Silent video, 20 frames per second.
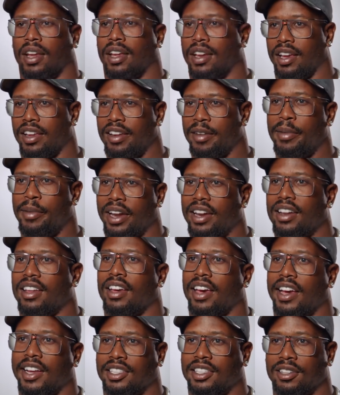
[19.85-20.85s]
And anybody that
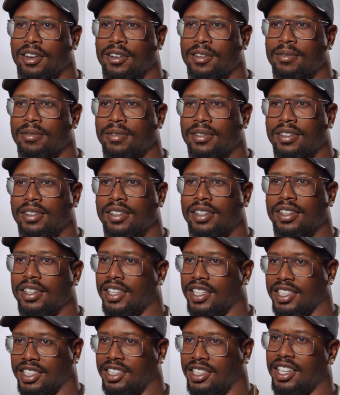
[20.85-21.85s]
hates on him
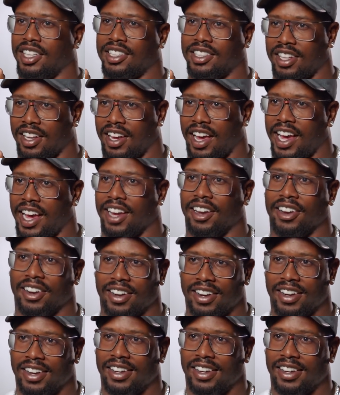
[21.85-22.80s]
is just a hater.